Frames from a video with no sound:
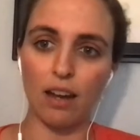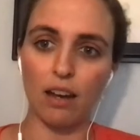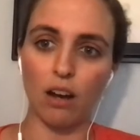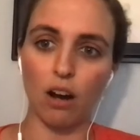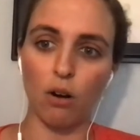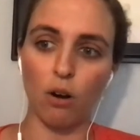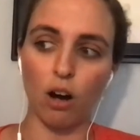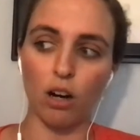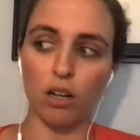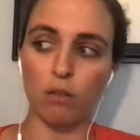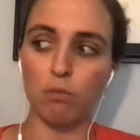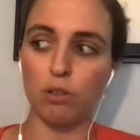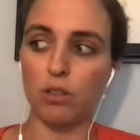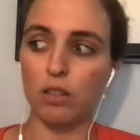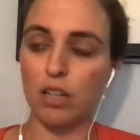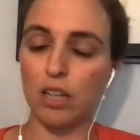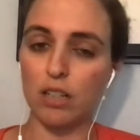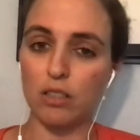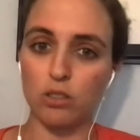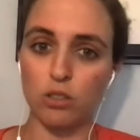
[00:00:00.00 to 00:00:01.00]
and our
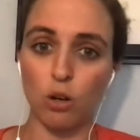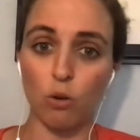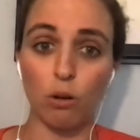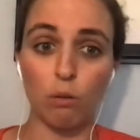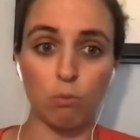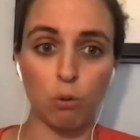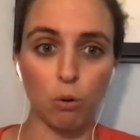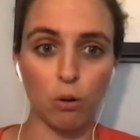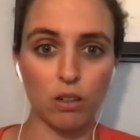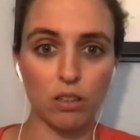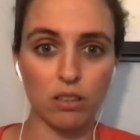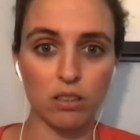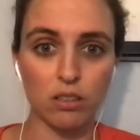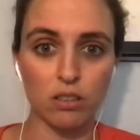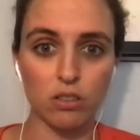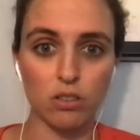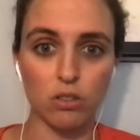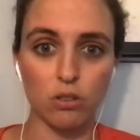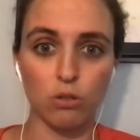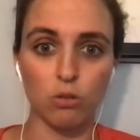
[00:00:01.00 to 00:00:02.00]
community is so
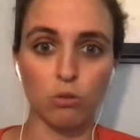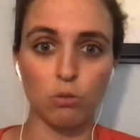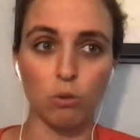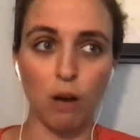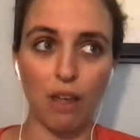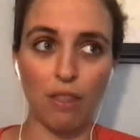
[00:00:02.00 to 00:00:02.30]
important to,